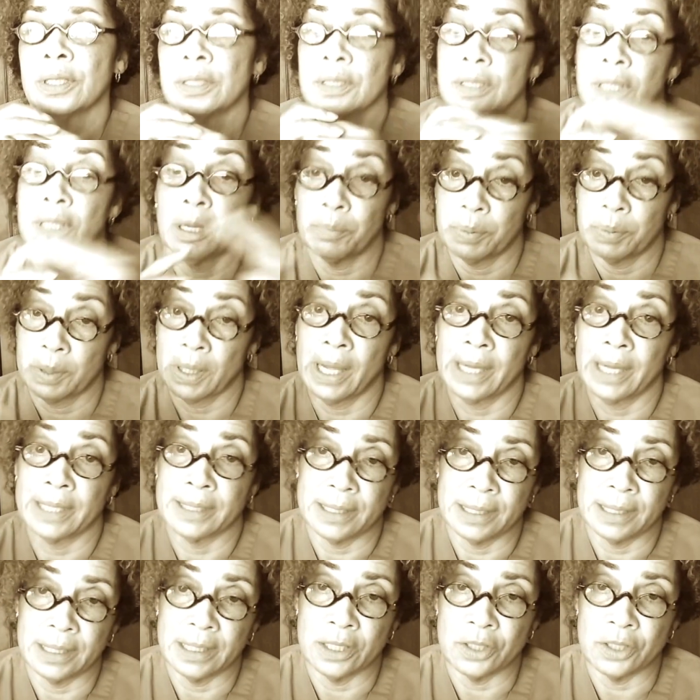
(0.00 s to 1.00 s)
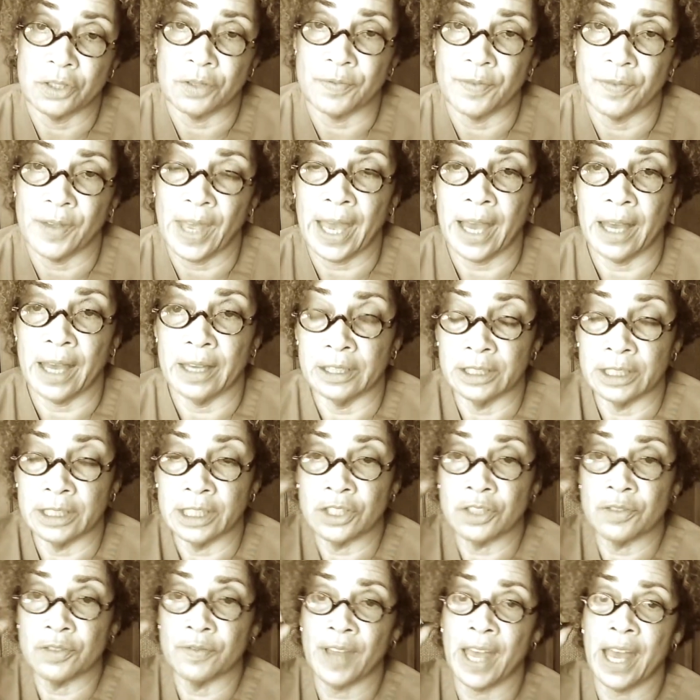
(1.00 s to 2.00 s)
applied to each
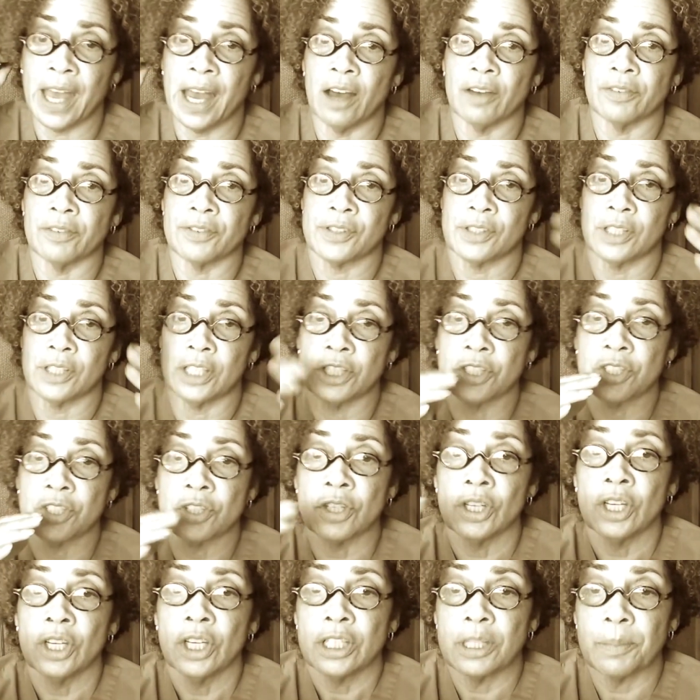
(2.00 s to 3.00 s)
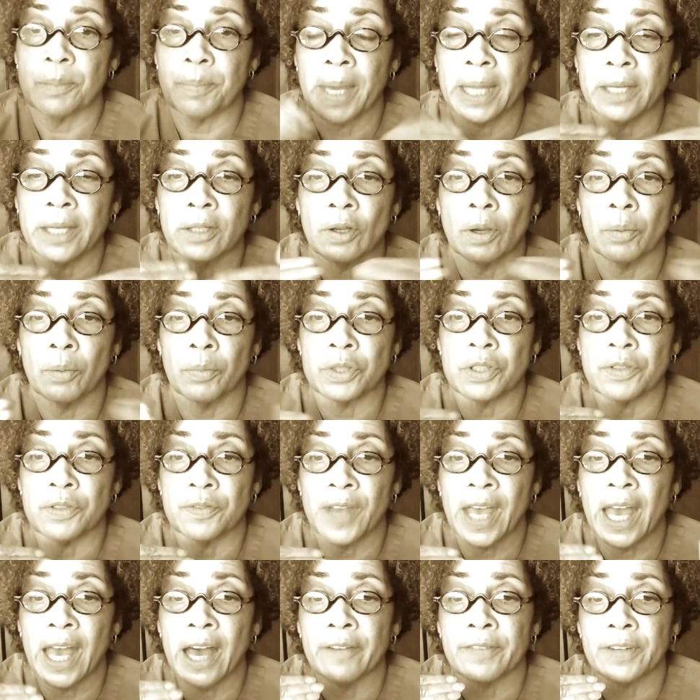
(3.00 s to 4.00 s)
valve. Each, depending on which
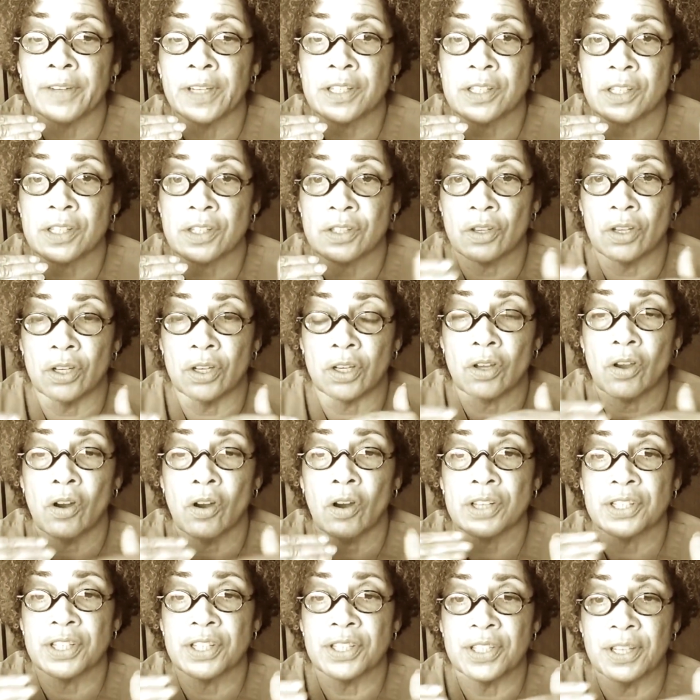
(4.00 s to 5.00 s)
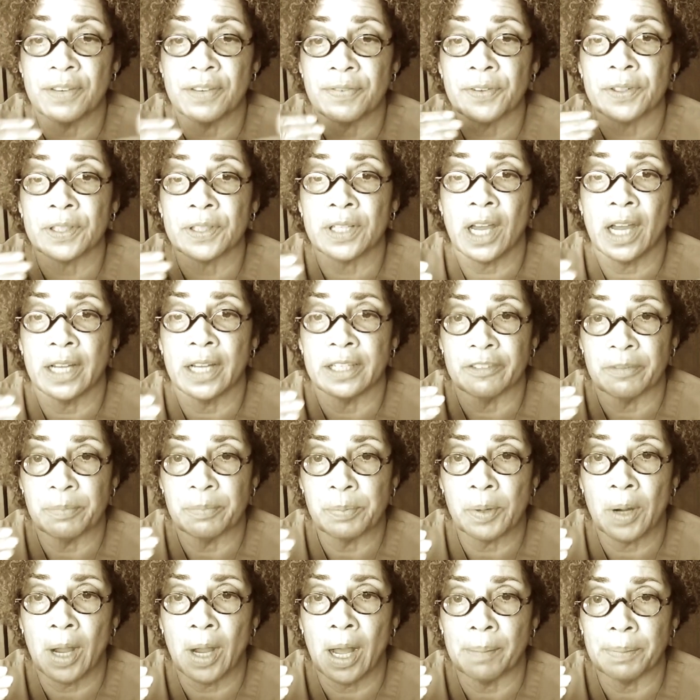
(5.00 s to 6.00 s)
valve it is going to cause a different kind of
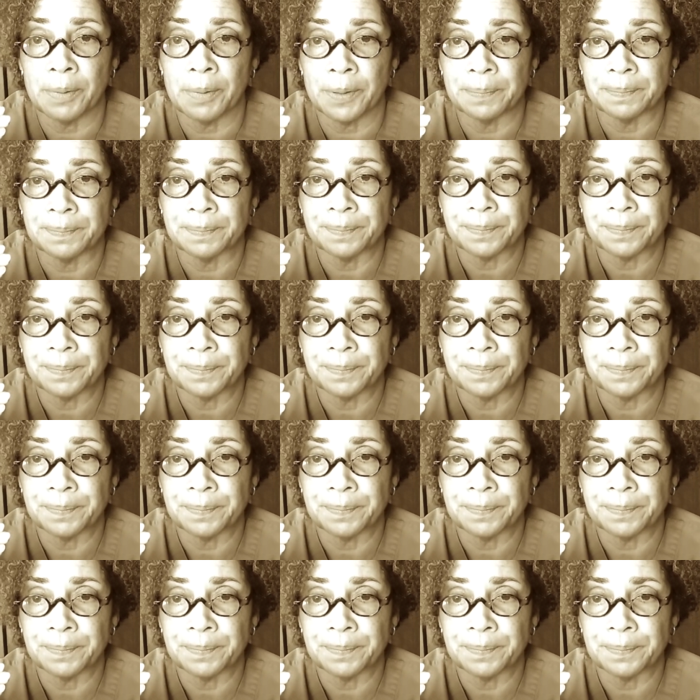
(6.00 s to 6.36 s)
problem.